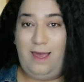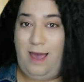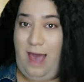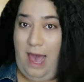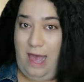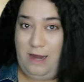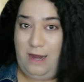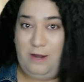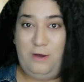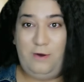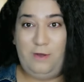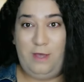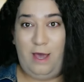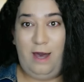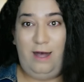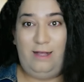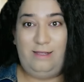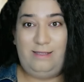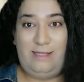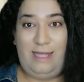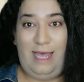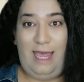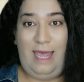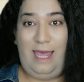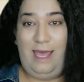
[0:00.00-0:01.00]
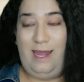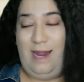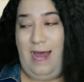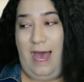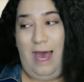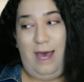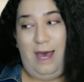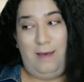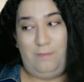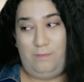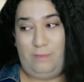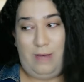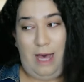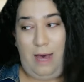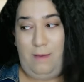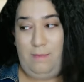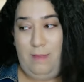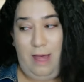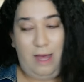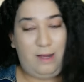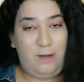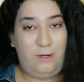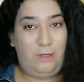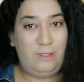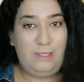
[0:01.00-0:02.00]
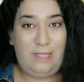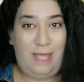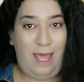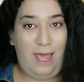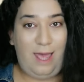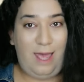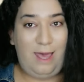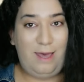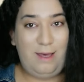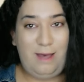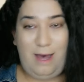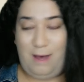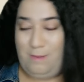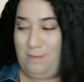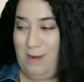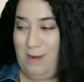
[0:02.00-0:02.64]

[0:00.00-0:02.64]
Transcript: I know y'all say it. I'm not gonna say it.